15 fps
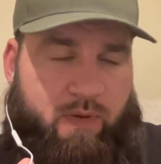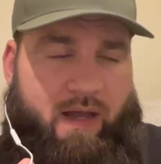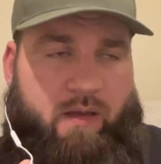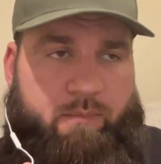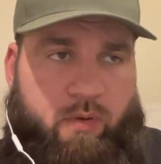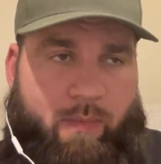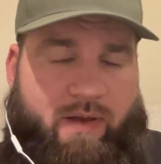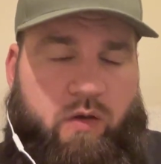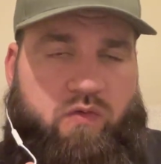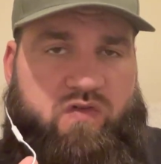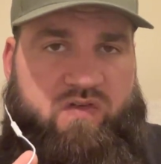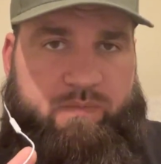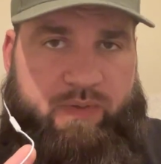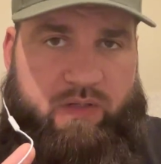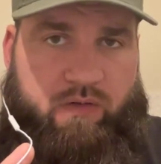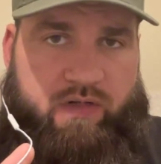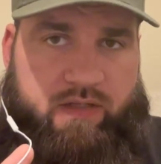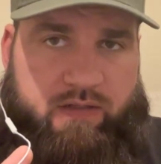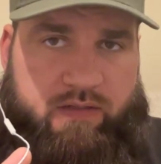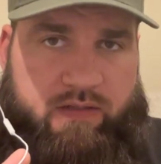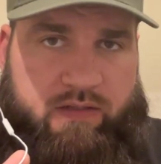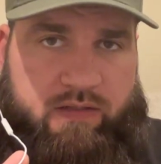put my own spin on
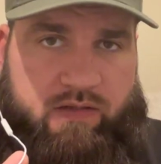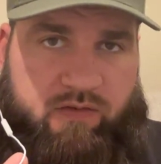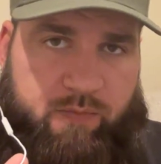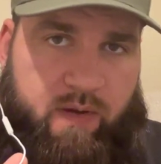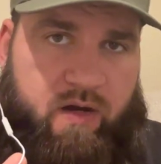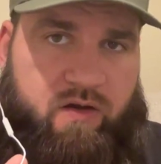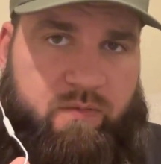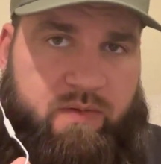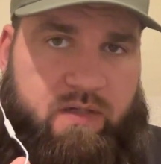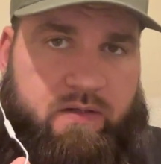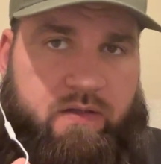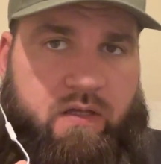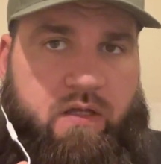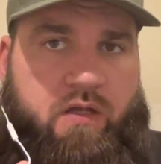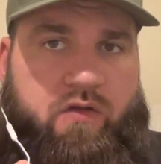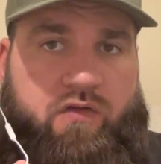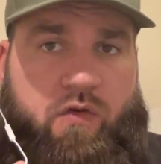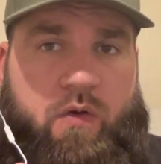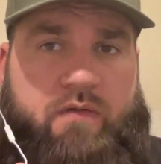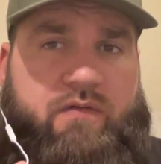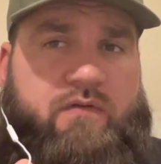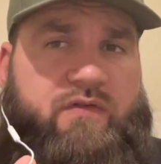it. It inspired me.
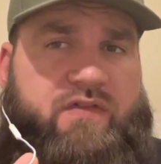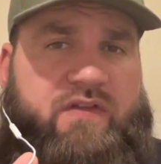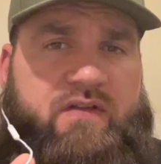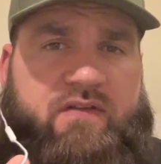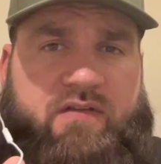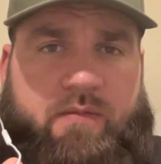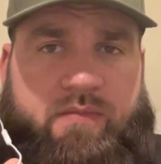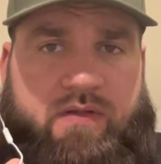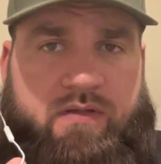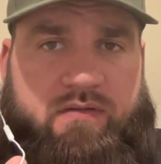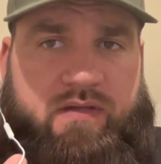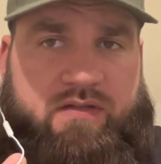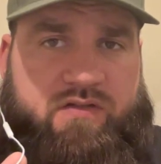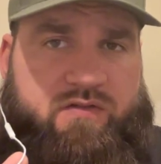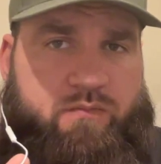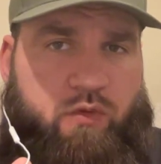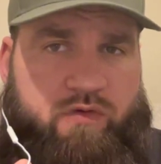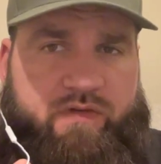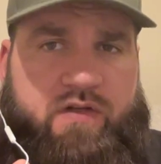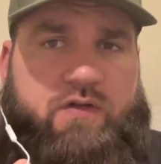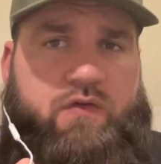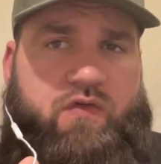So have you ever seen something that just
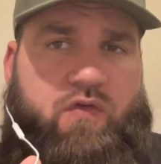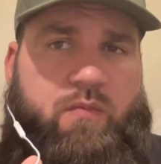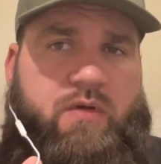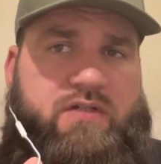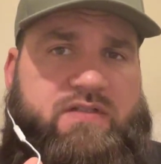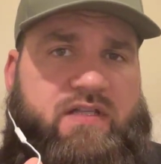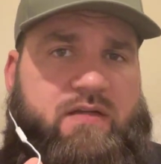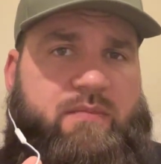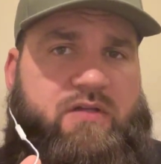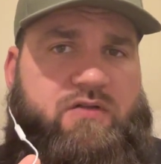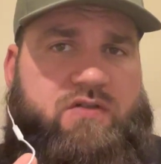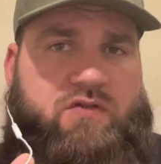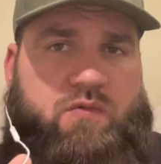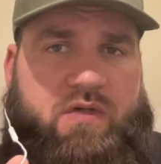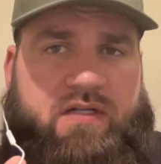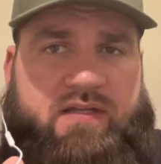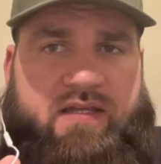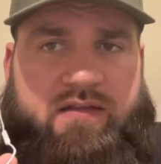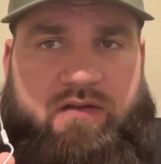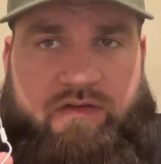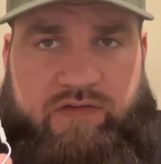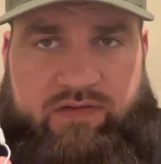motivated you so much that it made you just want to
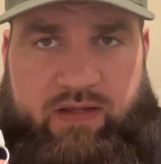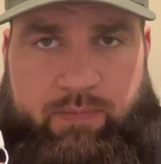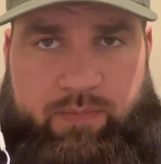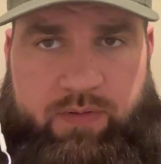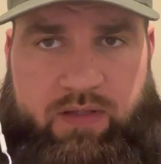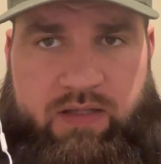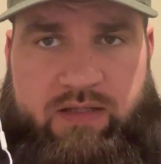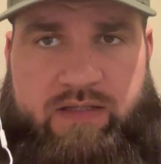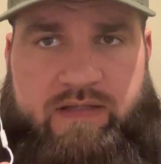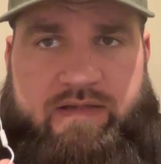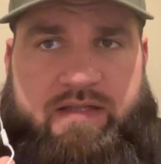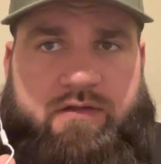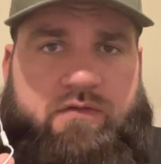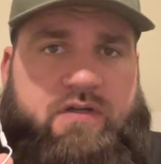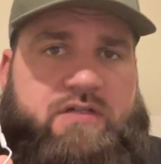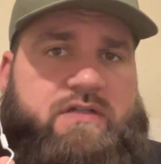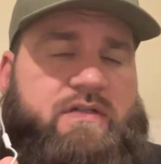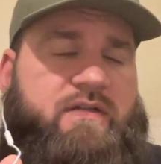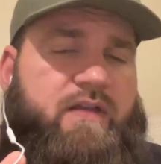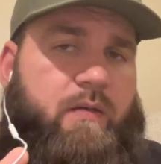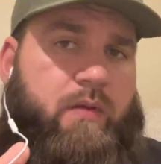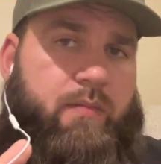take another step in that
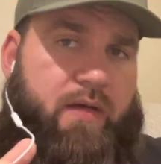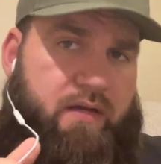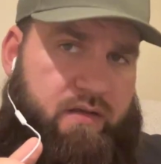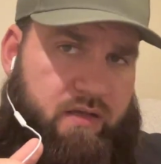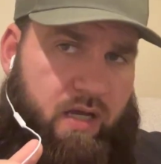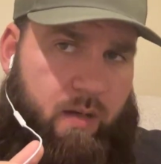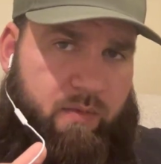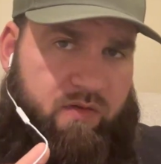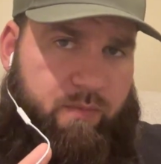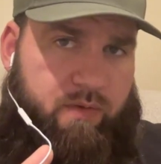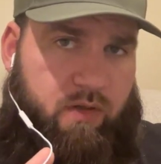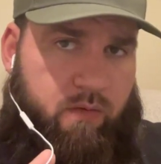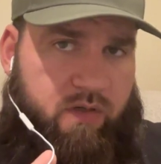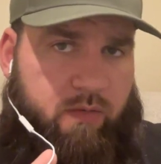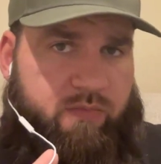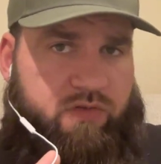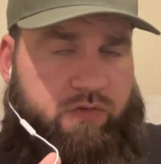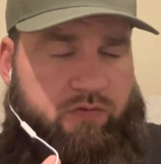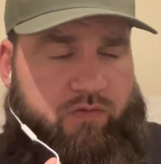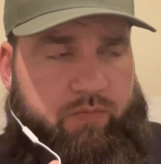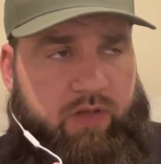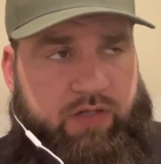direction? Tell me about it in the comments below, and I'll be
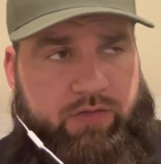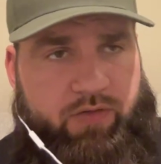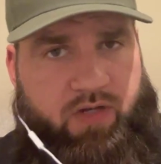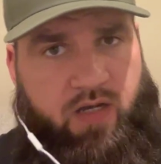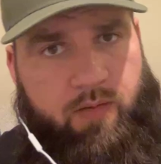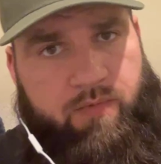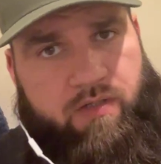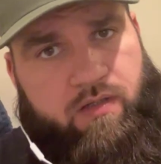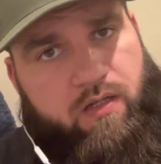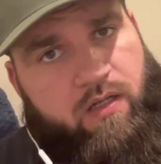sure to reply to your comment.